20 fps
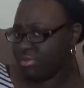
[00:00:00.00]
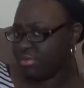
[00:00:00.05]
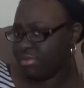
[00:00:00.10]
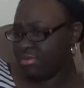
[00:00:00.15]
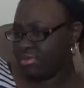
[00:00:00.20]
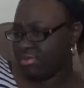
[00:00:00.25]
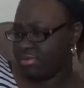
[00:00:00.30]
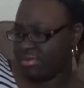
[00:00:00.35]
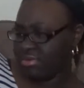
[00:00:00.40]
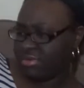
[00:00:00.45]

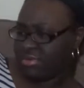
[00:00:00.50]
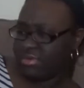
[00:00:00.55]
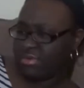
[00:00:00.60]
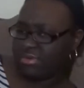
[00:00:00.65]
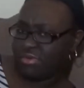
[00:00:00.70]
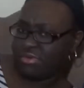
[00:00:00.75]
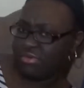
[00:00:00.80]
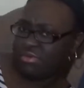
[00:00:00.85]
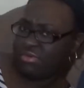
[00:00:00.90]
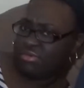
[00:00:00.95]

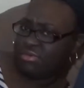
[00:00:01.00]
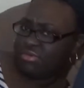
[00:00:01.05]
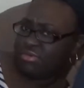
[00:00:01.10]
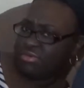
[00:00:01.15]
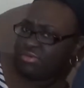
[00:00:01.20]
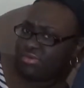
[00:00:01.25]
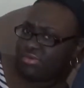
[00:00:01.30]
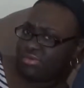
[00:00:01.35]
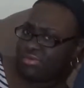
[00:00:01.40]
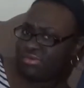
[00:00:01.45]

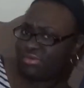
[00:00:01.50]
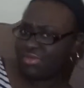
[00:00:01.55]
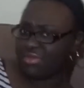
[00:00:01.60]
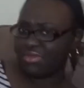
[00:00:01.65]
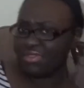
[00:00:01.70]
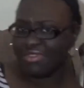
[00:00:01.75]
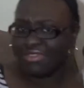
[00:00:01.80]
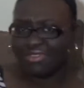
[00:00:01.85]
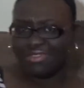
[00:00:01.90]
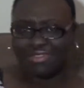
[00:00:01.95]

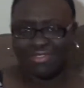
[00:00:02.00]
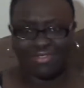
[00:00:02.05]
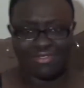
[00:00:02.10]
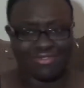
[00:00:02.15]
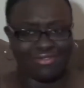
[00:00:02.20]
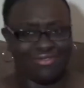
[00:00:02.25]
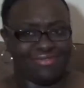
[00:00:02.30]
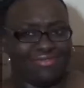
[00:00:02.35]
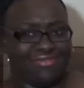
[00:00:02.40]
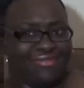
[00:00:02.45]

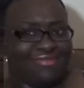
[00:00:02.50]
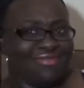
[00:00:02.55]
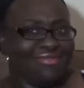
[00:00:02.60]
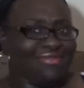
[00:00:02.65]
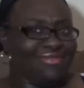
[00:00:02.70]
[no speech]